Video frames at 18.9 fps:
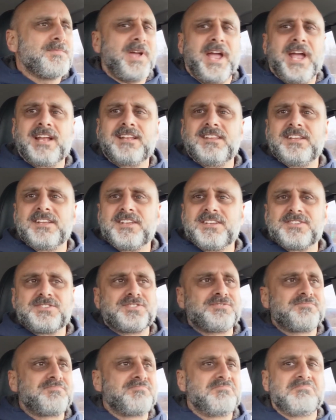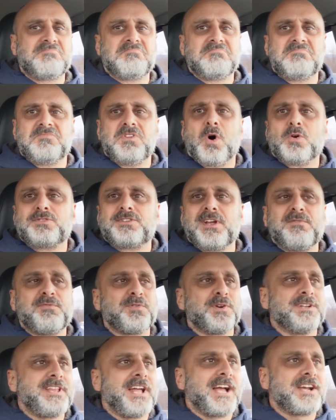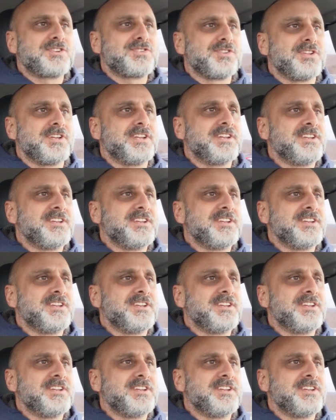Handling is no different actually.